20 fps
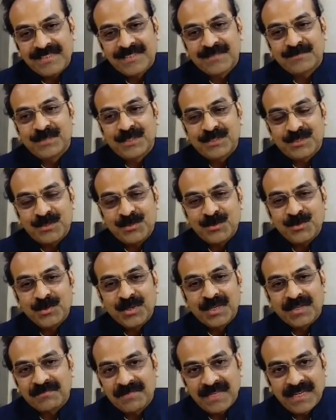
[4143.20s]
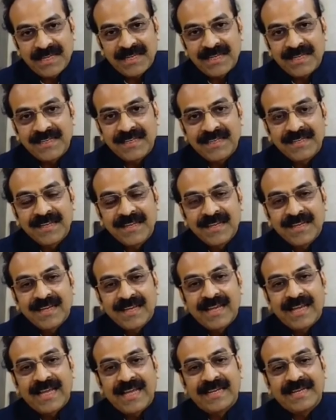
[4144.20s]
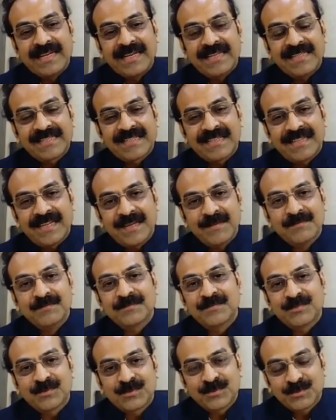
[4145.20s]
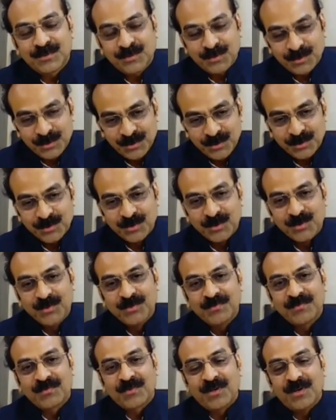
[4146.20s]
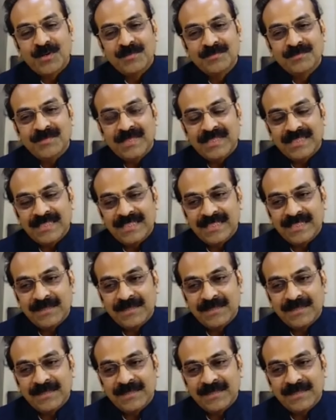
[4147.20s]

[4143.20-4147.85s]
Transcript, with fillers: which you are wearing and yeah. Hmm. has come to you from uh,